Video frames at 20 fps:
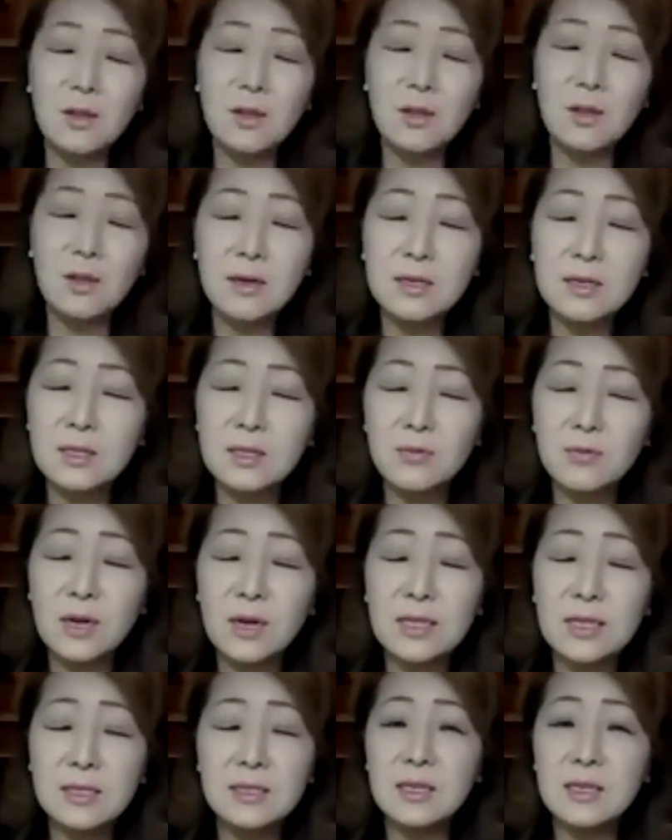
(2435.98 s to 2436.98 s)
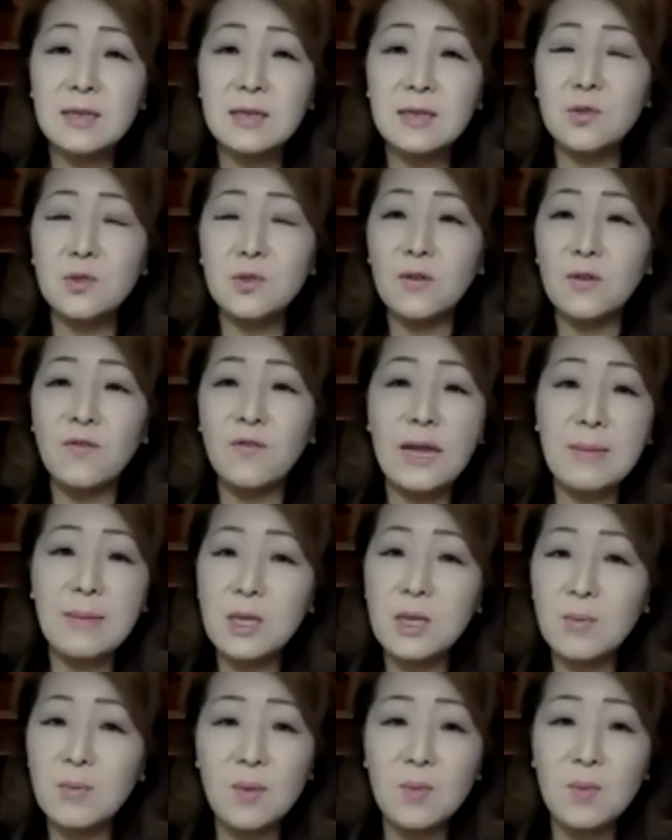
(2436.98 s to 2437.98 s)
lost relatives or family
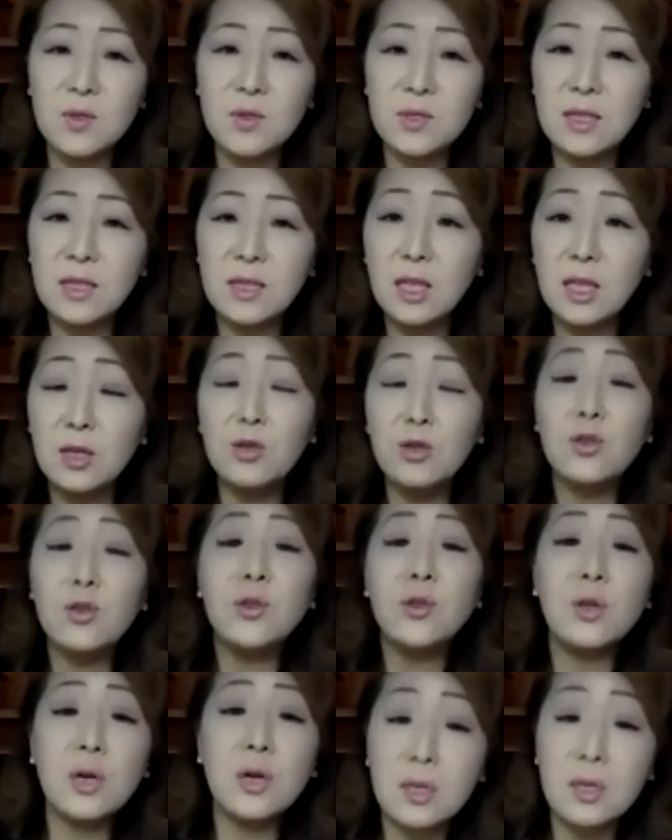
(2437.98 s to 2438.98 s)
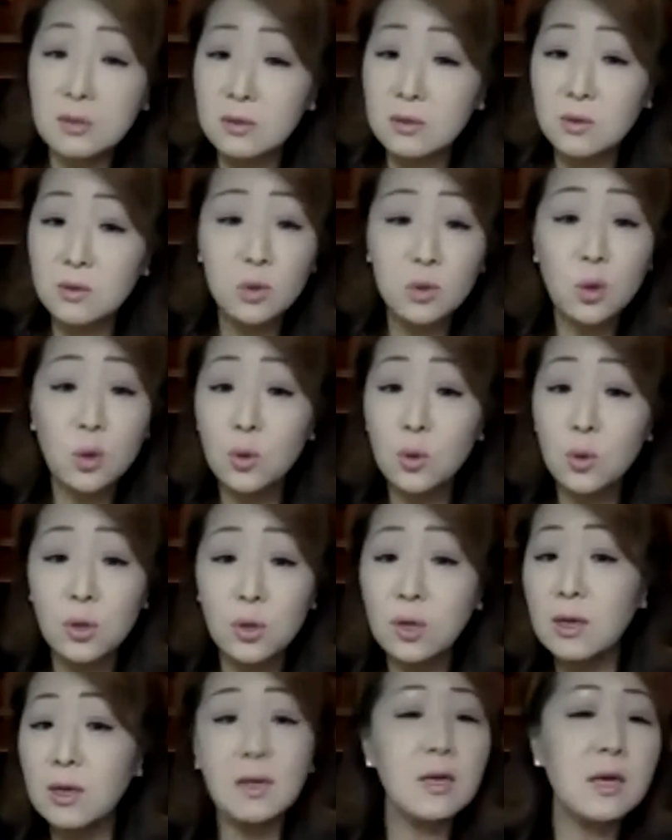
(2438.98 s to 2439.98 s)
members that they could not talk
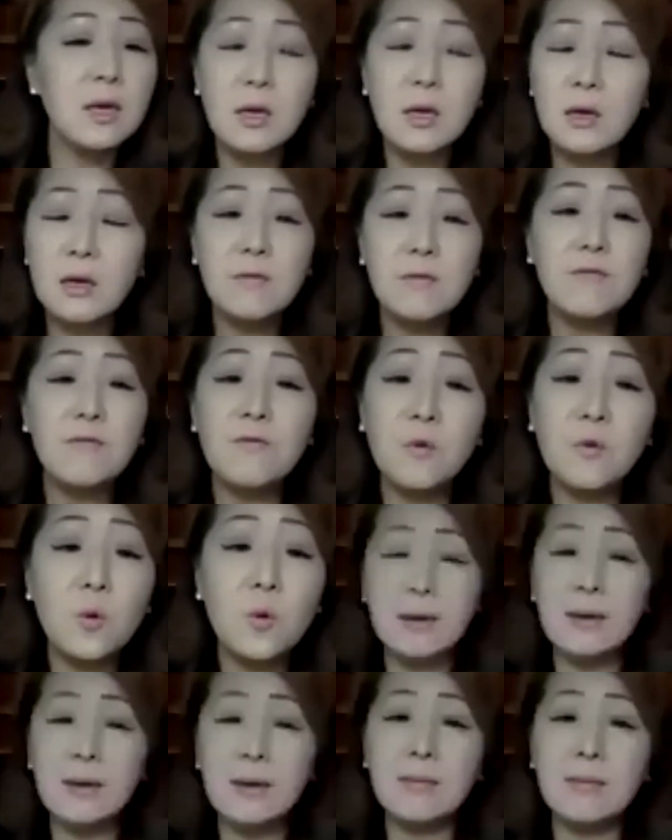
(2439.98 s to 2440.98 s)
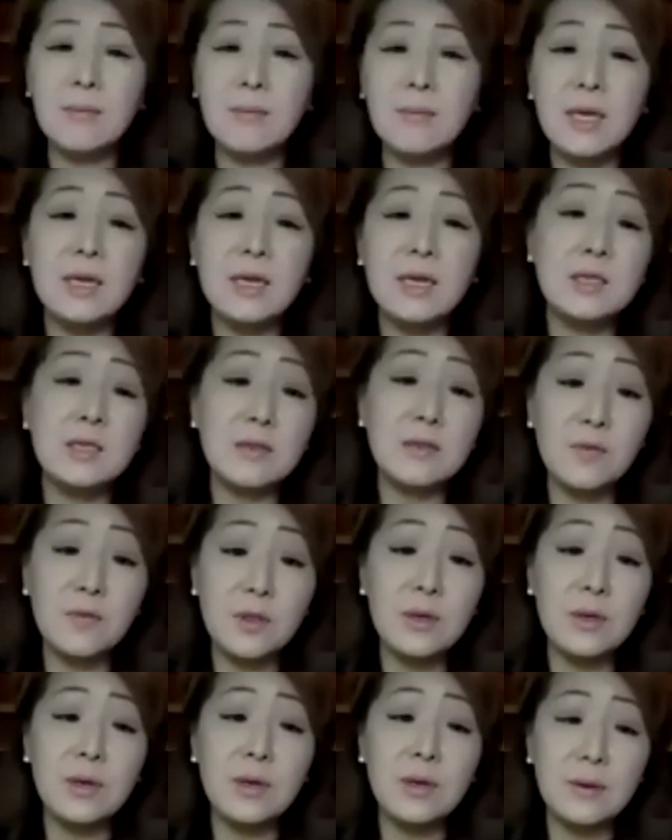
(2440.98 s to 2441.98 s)
for decades
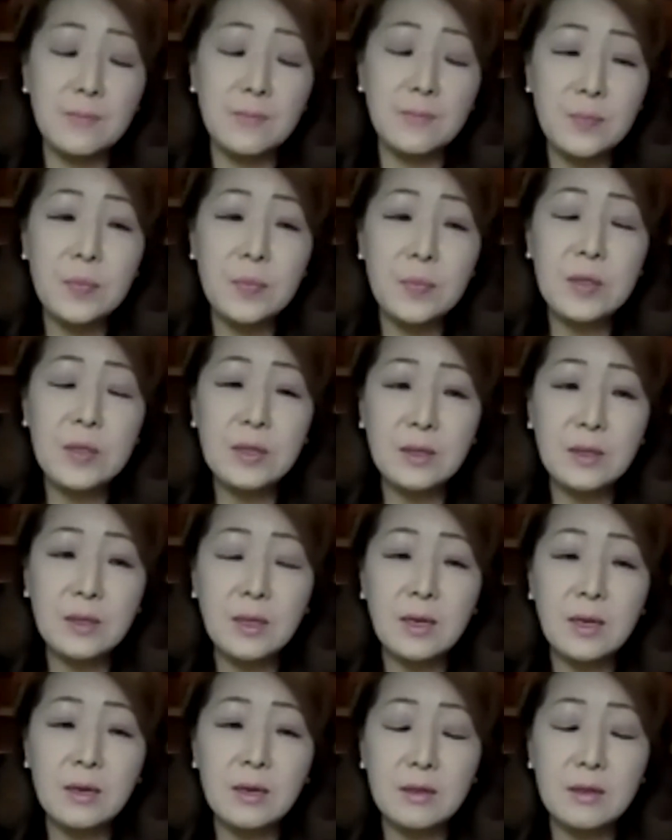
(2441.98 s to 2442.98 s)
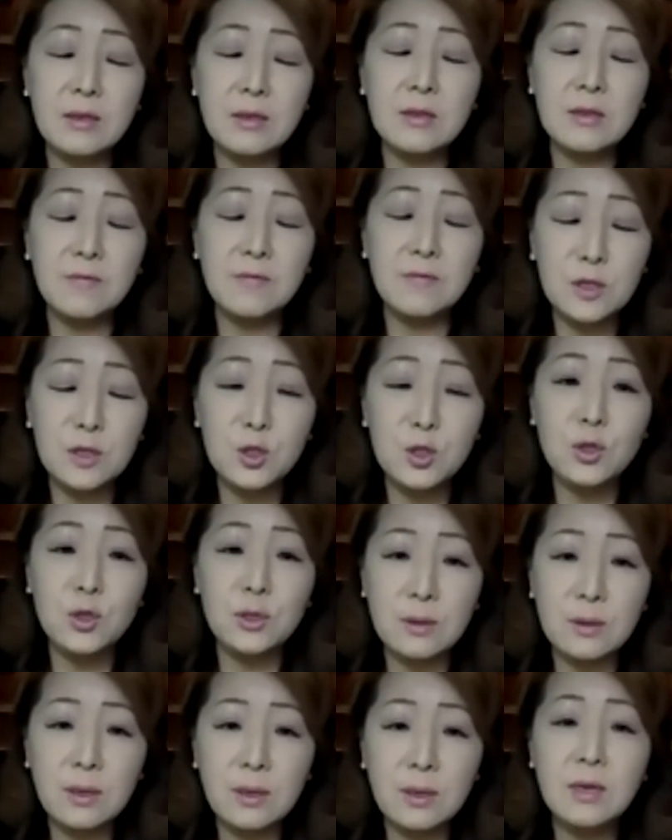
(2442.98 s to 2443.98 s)
because of the
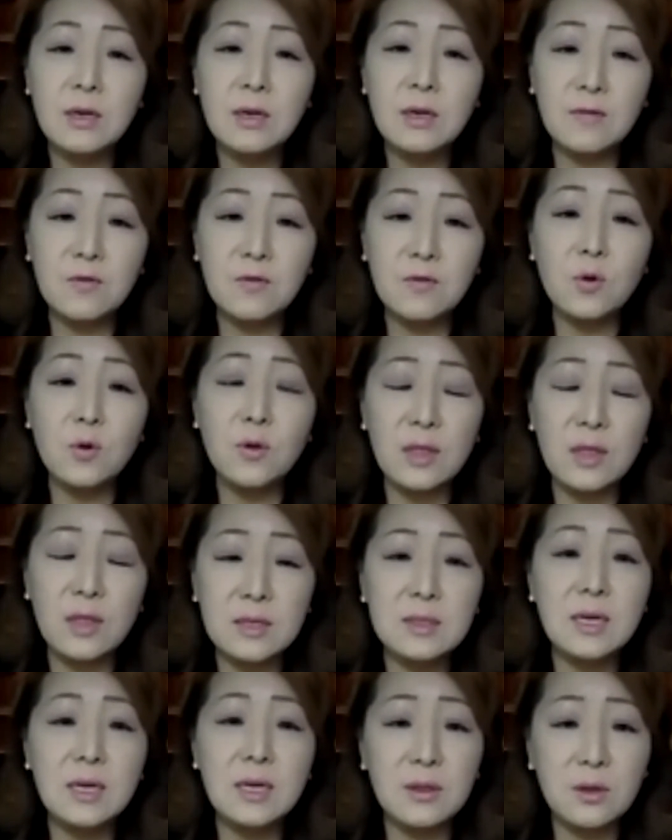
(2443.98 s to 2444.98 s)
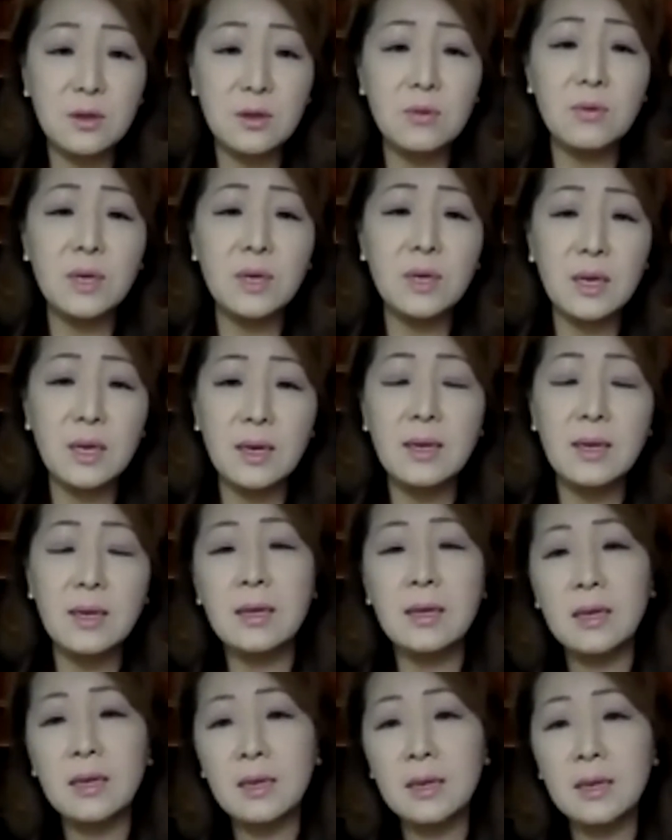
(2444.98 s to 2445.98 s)
division of North and South Korea.
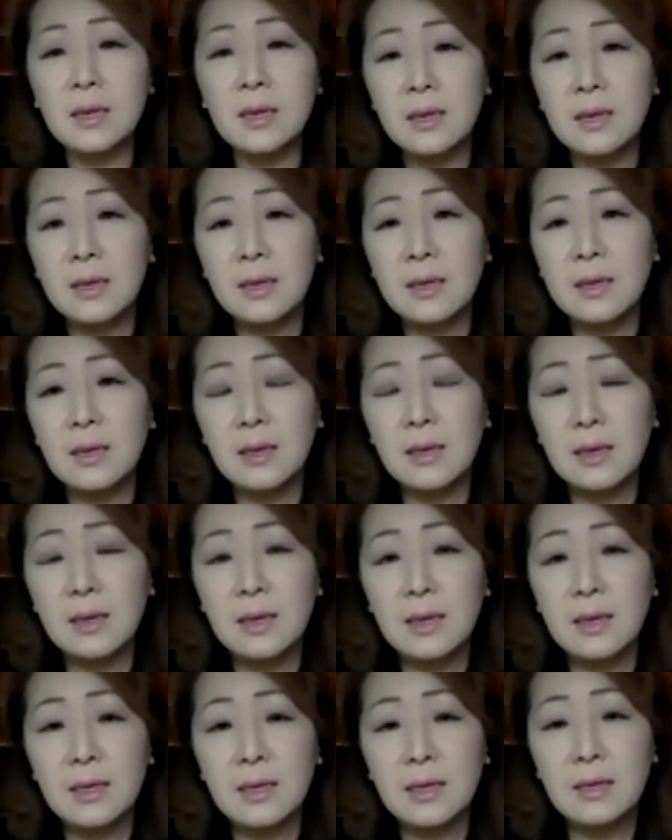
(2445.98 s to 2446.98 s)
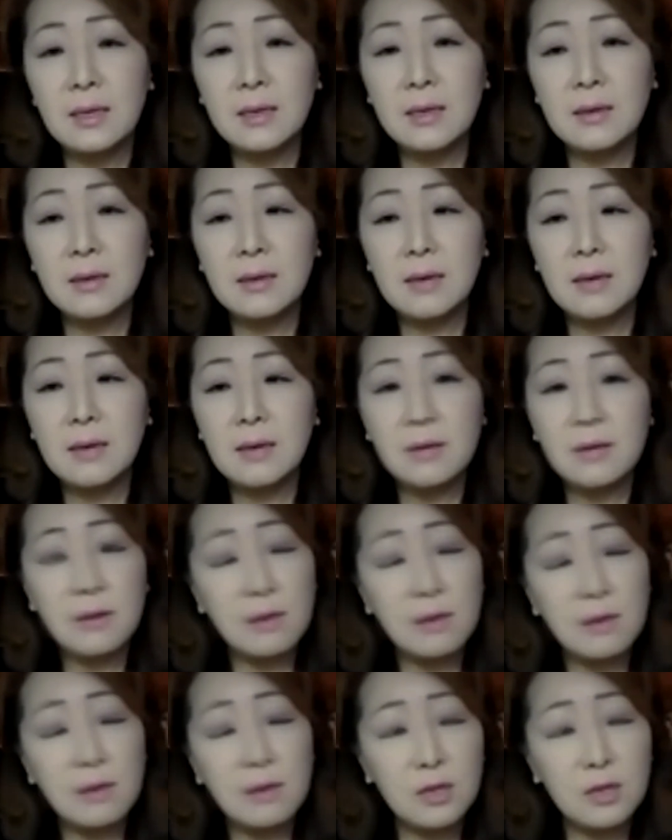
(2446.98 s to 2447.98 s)
And the
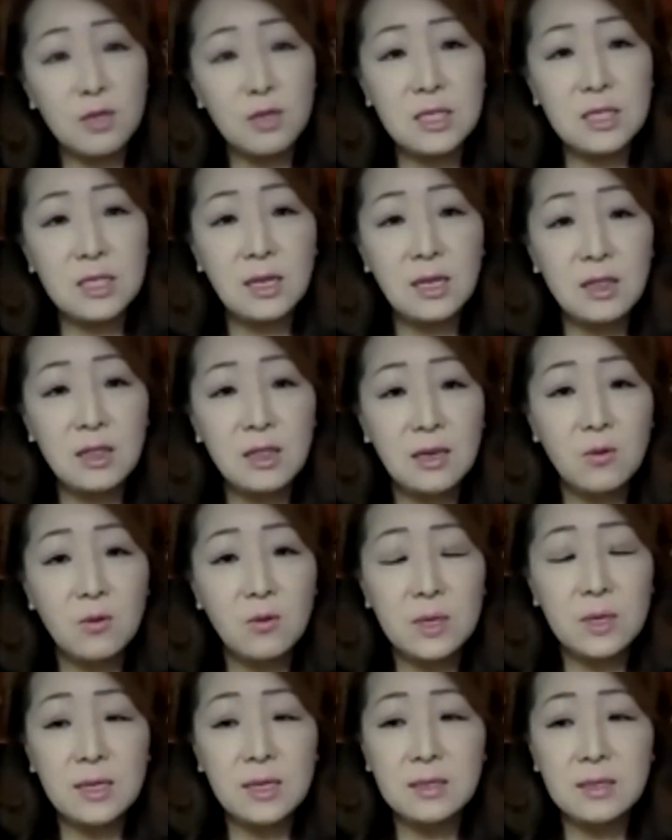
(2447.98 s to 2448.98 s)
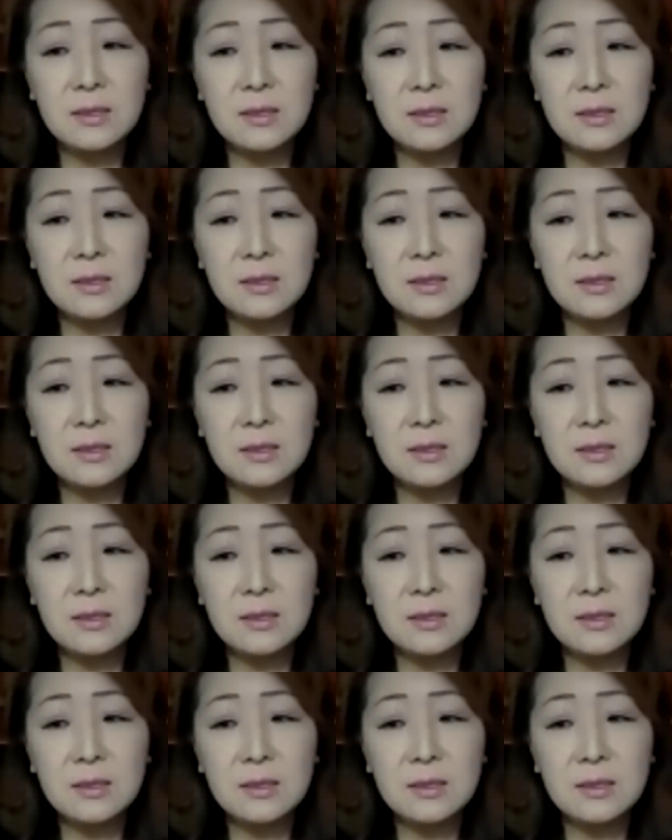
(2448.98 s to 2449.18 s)
interesting thing was,